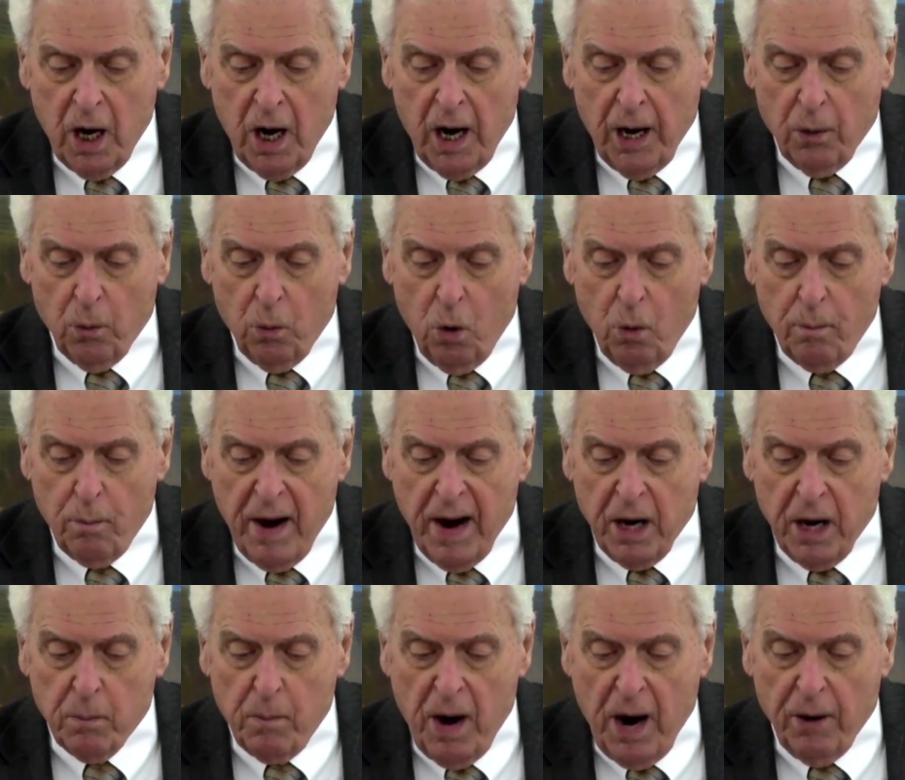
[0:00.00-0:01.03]
I will
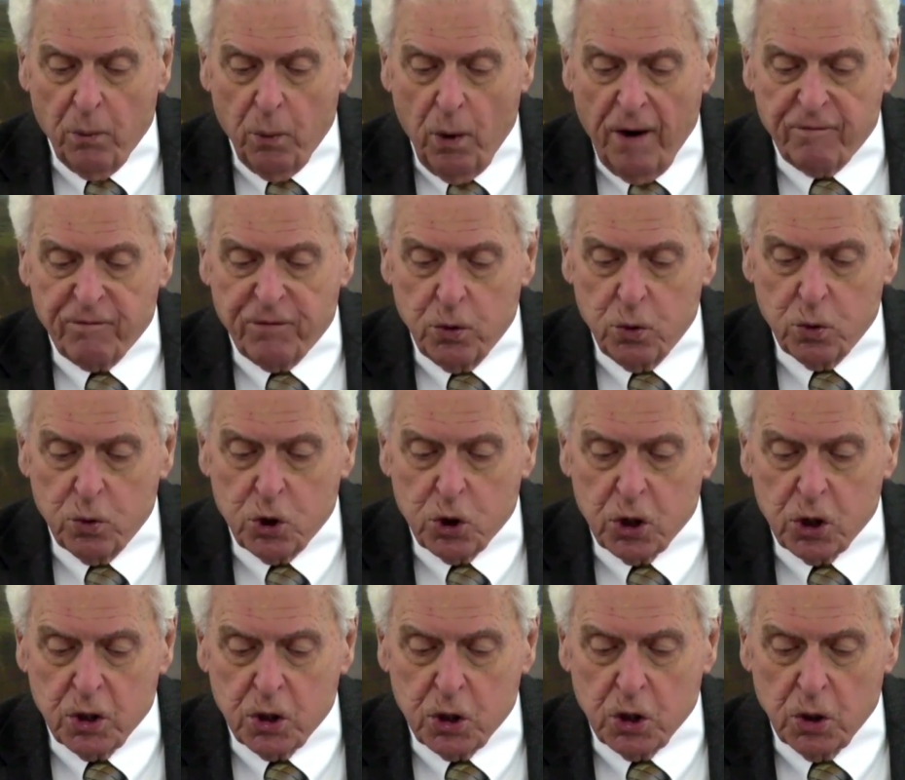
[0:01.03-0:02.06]
make my refuge
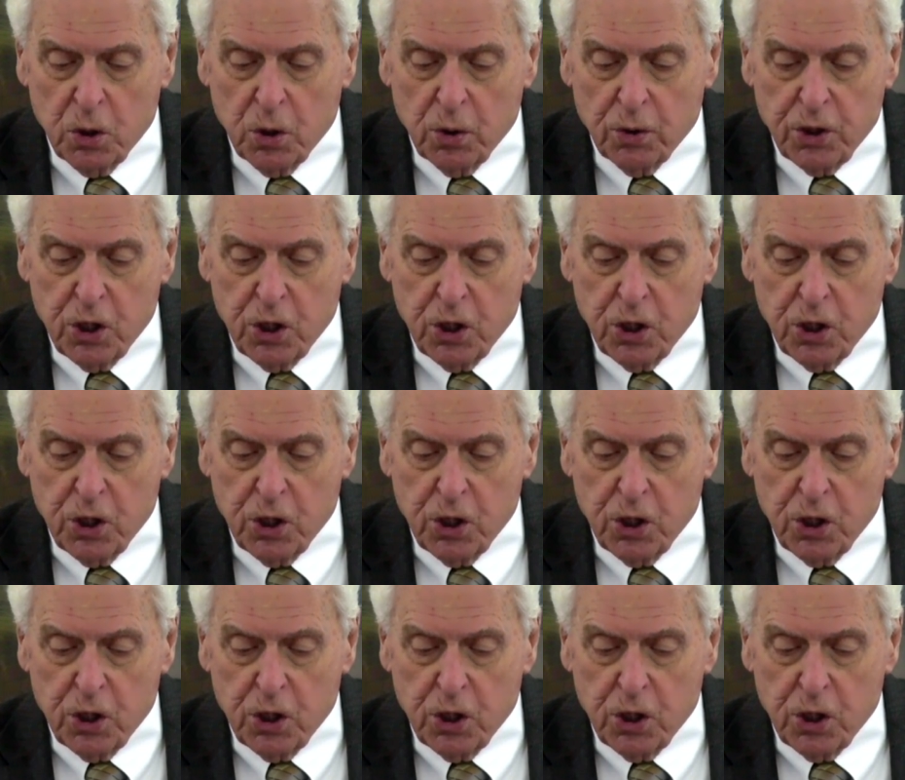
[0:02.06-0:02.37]
until